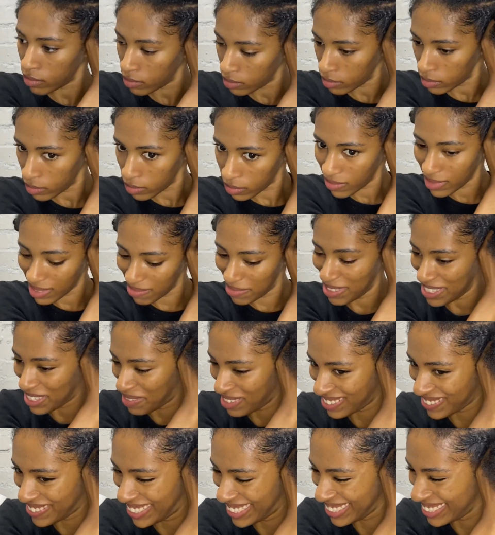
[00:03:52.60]
don't feel
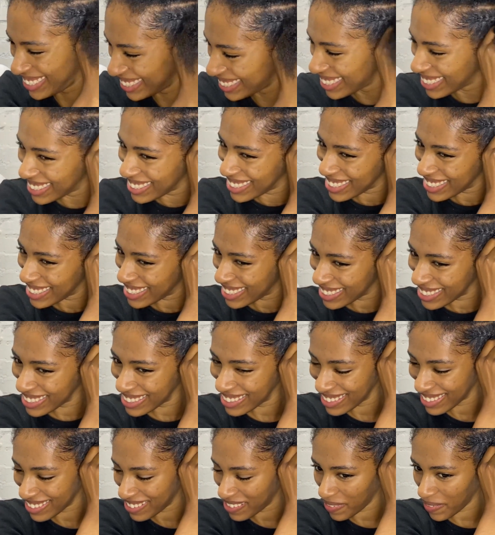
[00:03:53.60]
any more edge
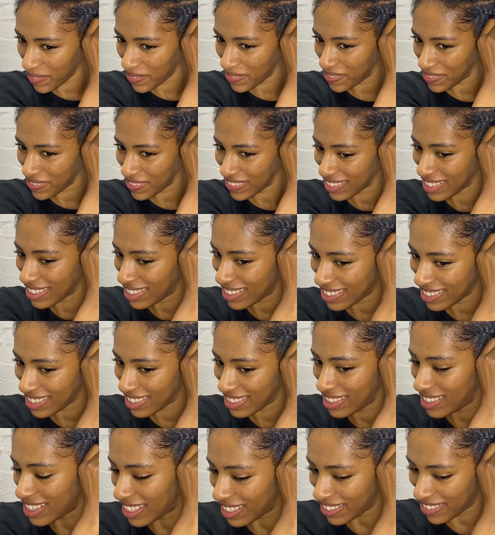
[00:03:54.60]
control
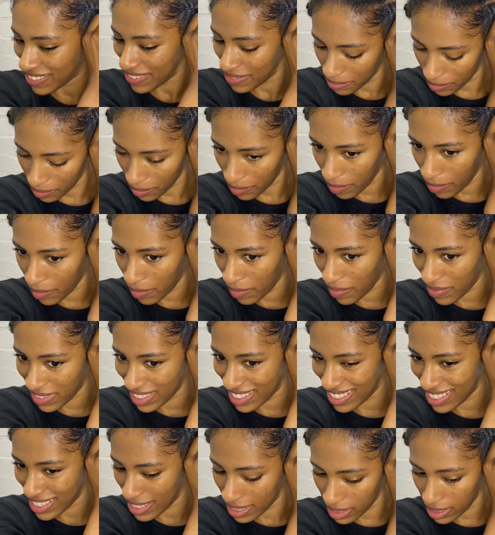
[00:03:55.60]

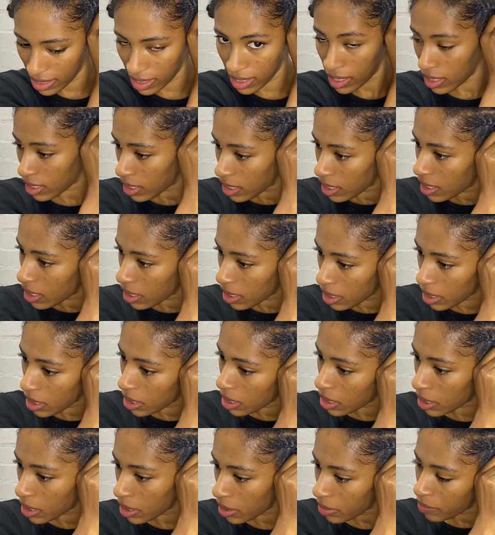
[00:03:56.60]
when you're braiding,
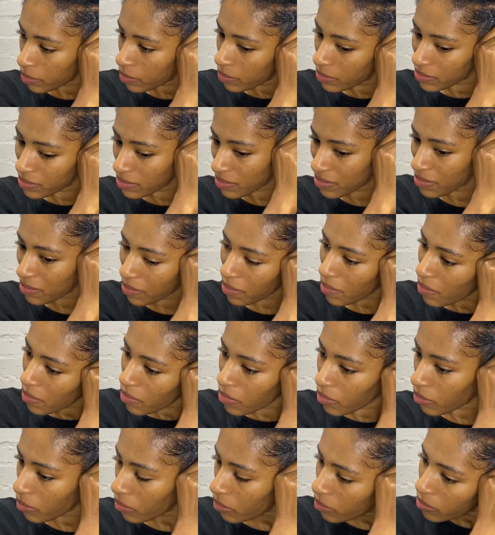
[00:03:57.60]
or you feel like
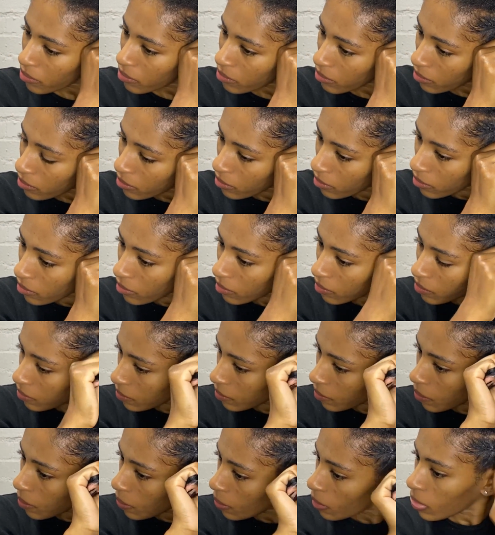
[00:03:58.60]
your hair is
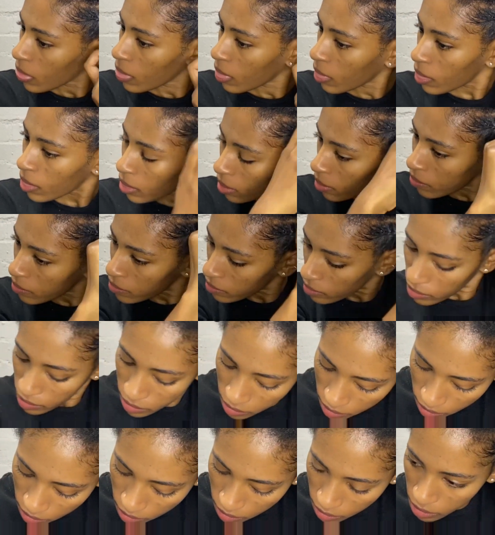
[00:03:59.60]
dry,
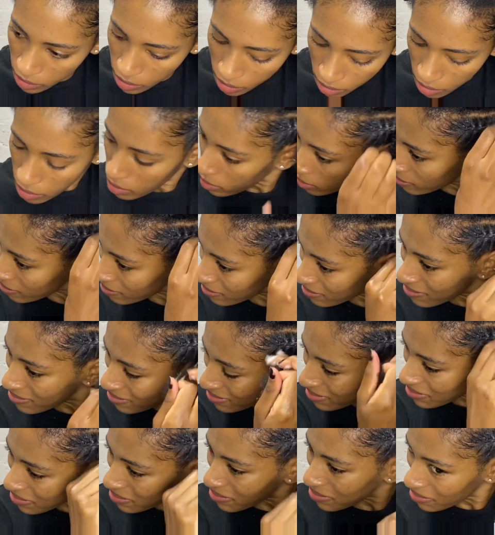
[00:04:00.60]

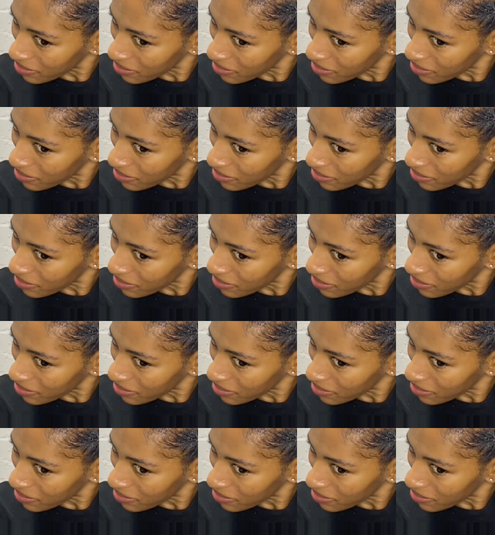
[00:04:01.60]
use